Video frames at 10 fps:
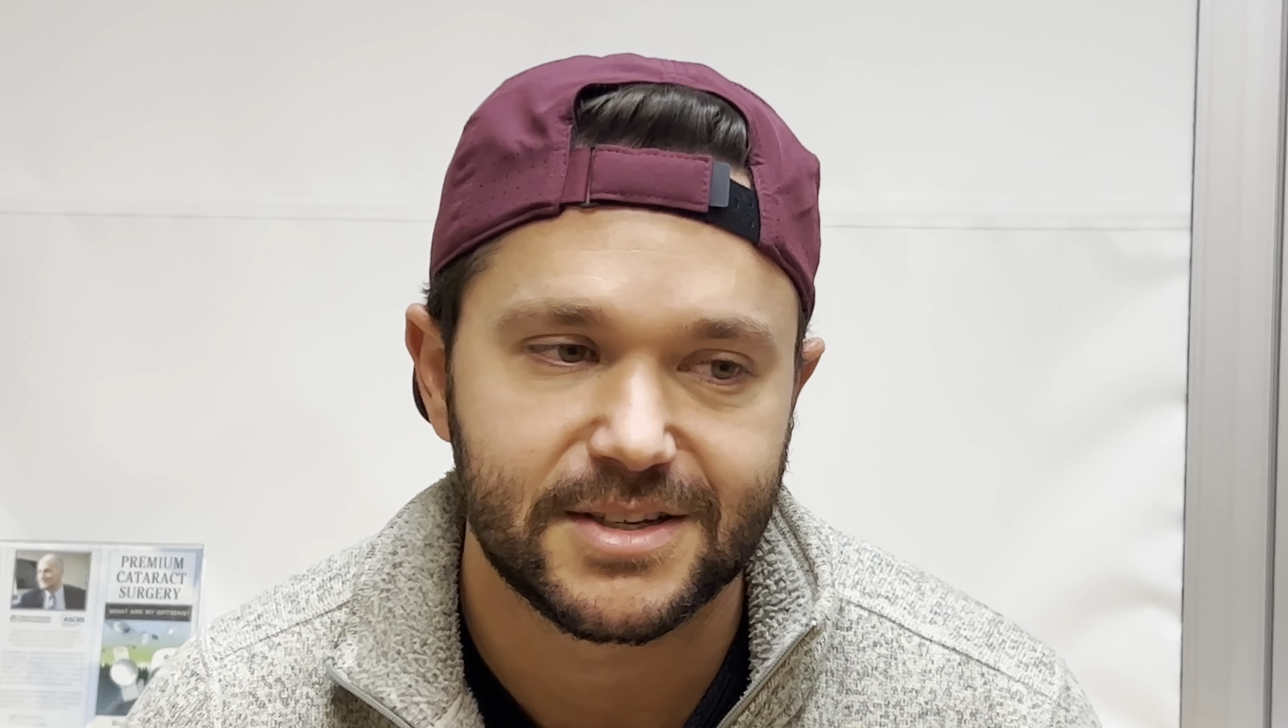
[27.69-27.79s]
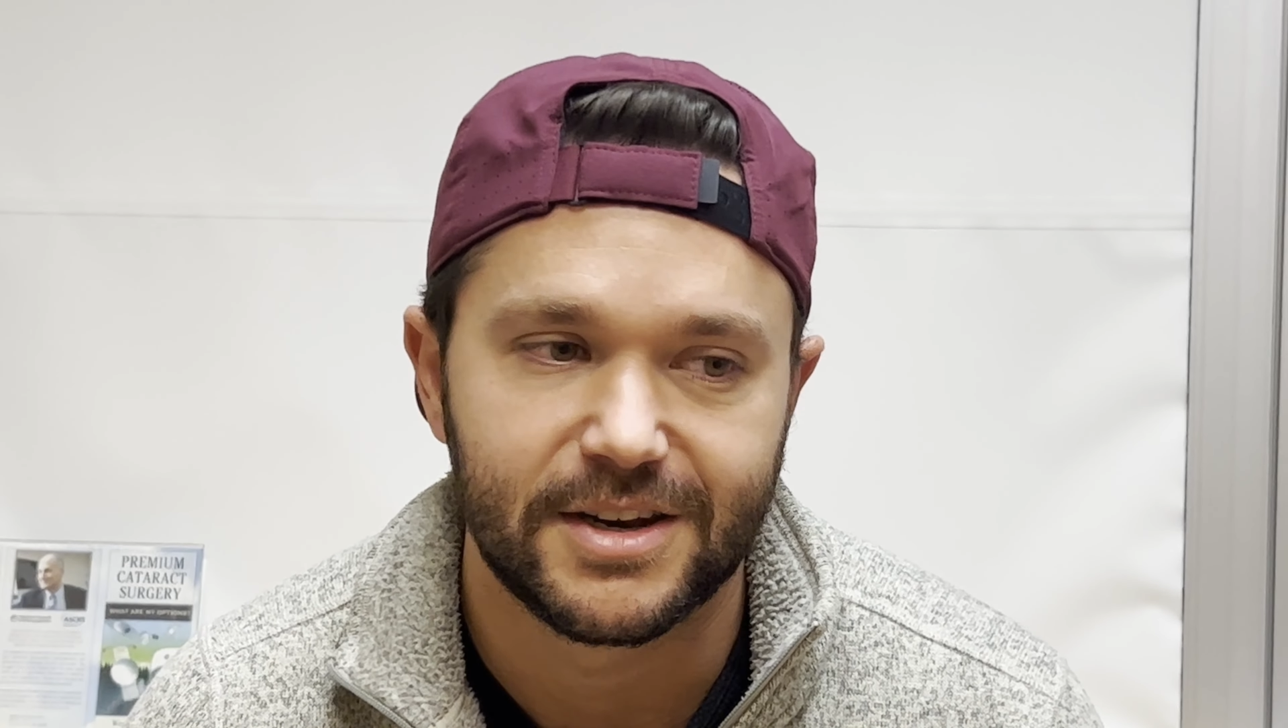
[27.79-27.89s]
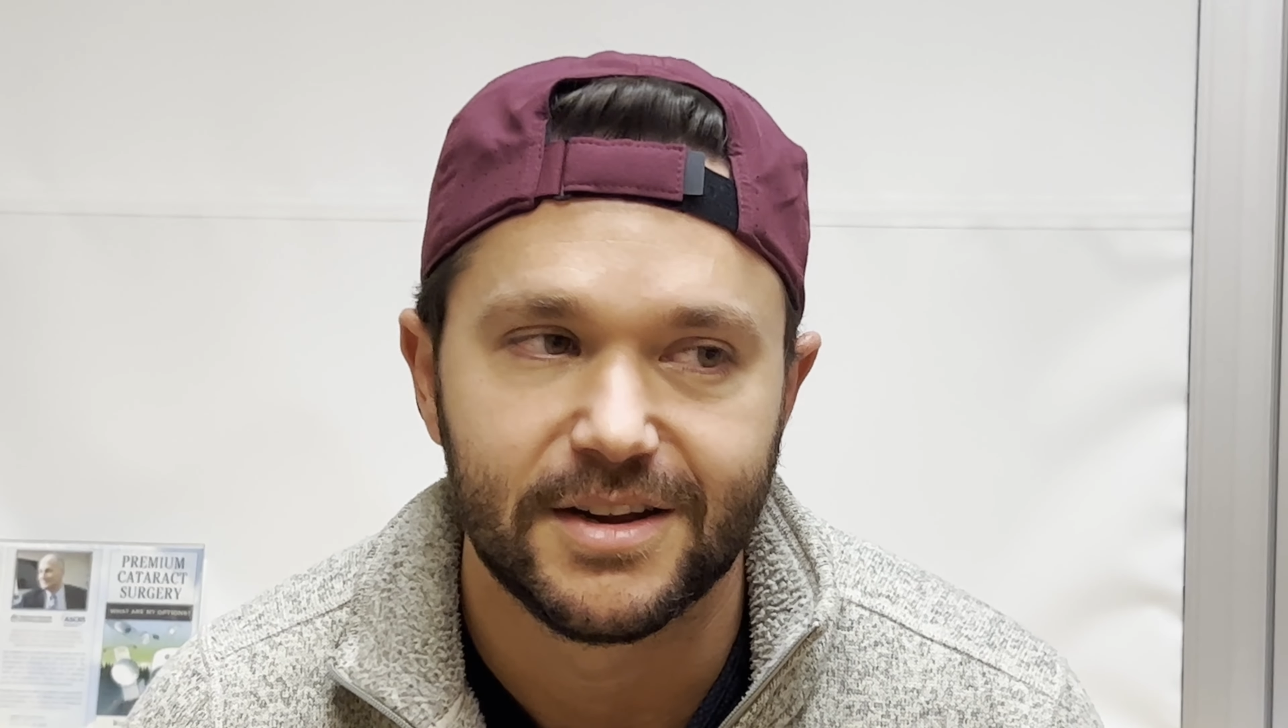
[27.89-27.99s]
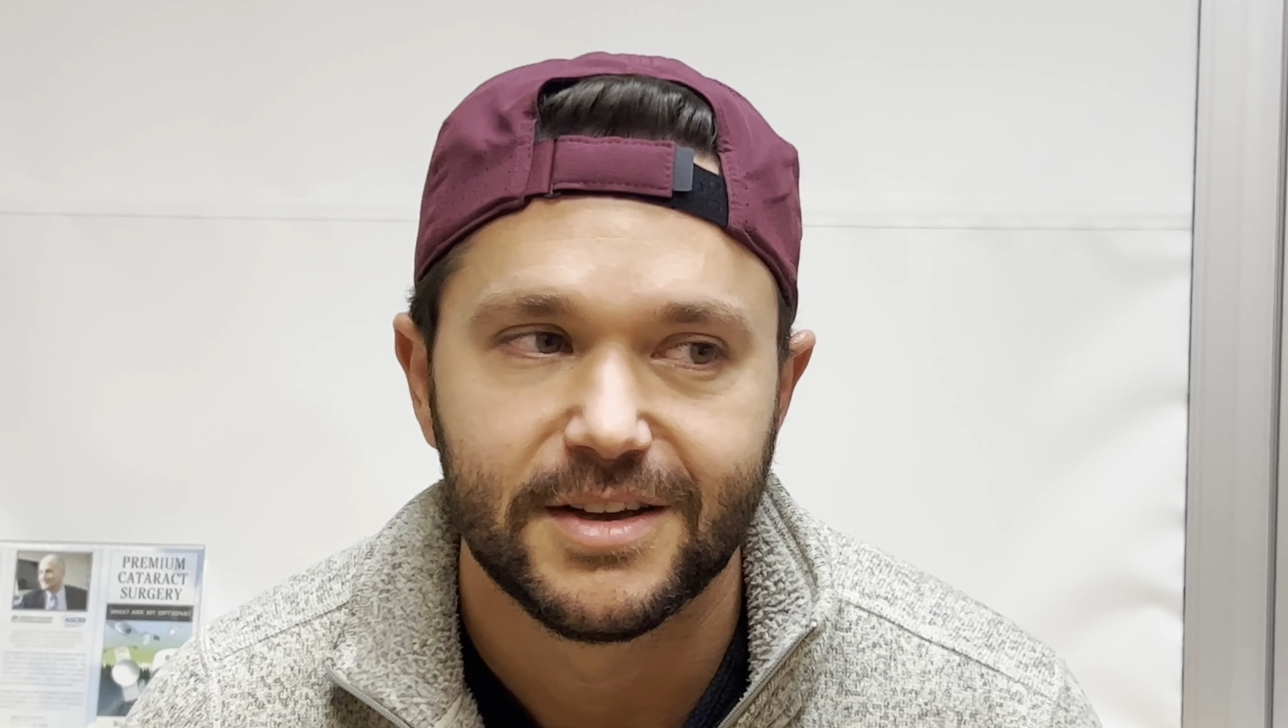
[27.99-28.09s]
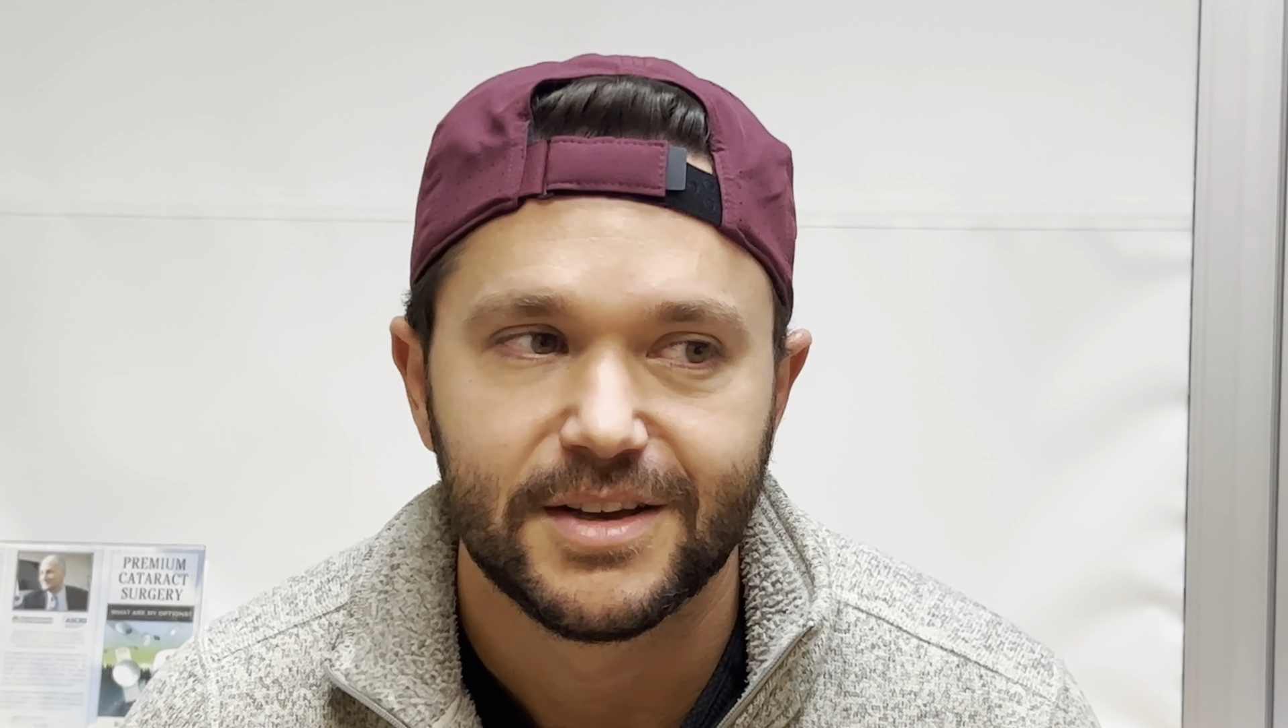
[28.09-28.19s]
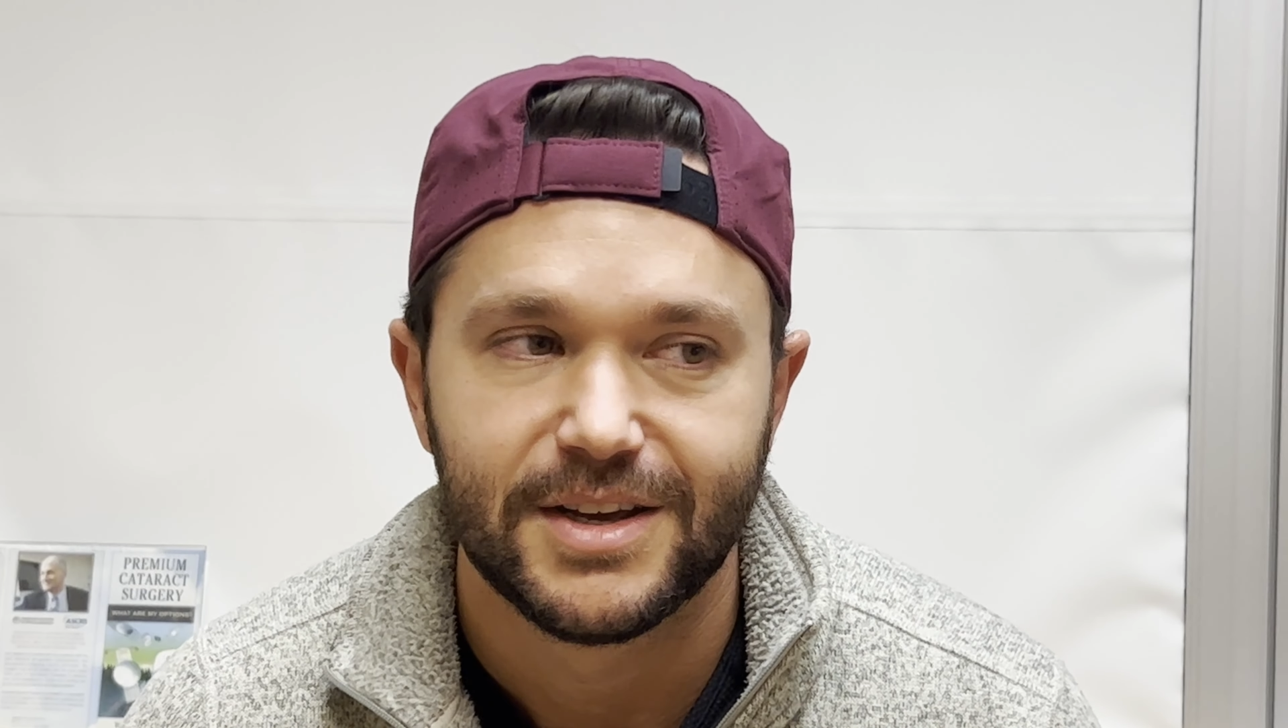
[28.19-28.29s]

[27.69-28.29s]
and